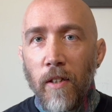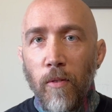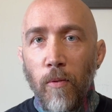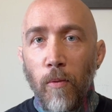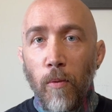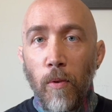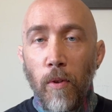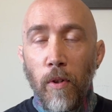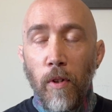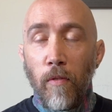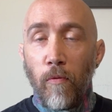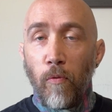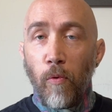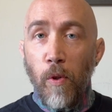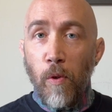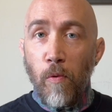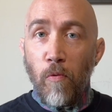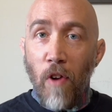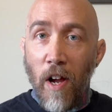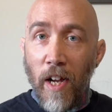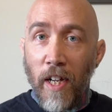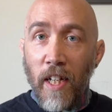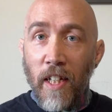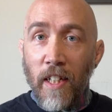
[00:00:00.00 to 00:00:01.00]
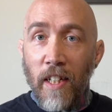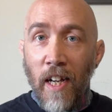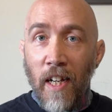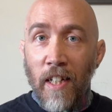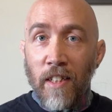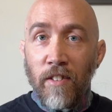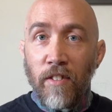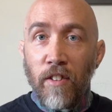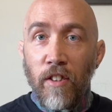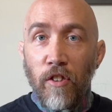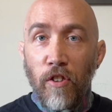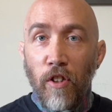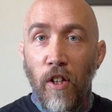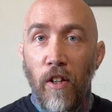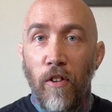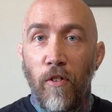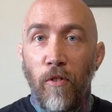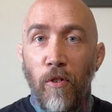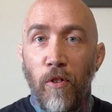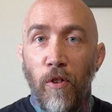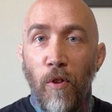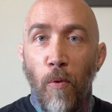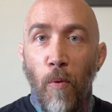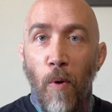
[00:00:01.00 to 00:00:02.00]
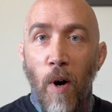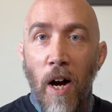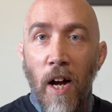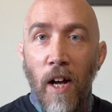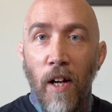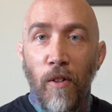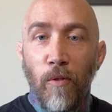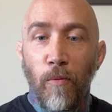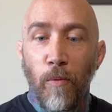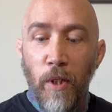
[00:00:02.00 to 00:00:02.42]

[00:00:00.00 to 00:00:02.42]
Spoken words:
if we recognize each other in the wild,